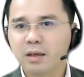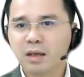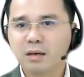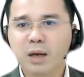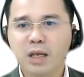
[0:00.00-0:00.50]

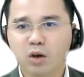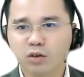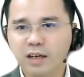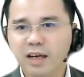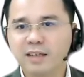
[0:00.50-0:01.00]
in my
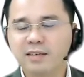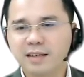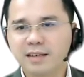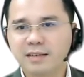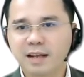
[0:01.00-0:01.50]
online
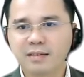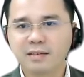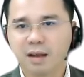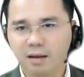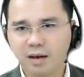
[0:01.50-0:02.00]

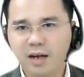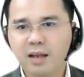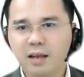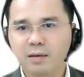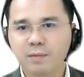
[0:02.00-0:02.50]
distance
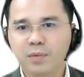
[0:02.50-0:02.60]
learning.